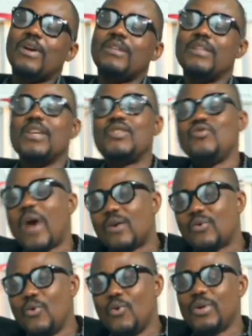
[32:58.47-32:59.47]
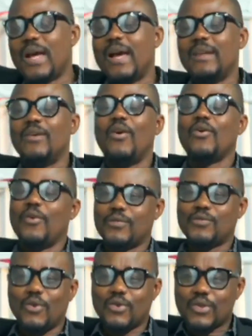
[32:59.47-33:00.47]
the QR code and all of
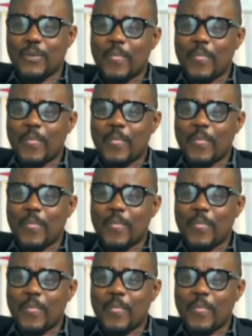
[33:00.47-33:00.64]
such.